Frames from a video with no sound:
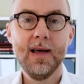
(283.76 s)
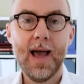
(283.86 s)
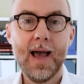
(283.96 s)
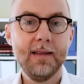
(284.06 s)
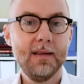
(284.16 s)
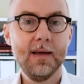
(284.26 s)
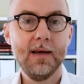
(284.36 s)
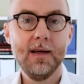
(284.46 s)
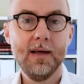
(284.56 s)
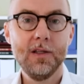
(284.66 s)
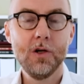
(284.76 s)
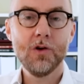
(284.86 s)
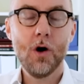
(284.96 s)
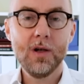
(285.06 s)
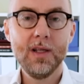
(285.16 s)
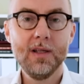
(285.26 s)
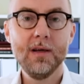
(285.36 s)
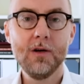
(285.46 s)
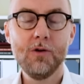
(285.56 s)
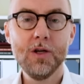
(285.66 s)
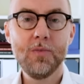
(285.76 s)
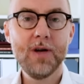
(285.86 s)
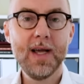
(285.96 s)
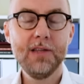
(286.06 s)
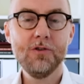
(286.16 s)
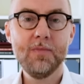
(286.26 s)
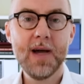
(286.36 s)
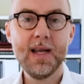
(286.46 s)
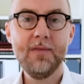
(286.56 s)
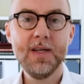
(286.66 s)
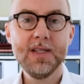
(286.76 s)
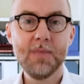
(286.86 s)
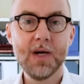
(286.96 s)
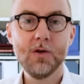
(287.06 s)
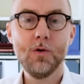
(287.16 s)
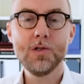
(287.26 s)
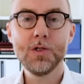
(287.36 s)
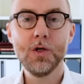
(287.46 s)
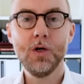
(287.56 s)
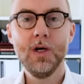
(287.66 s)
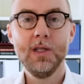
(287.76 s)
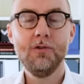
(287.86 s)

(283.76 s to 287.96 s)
and uh, not only the grid operator benefits, but also the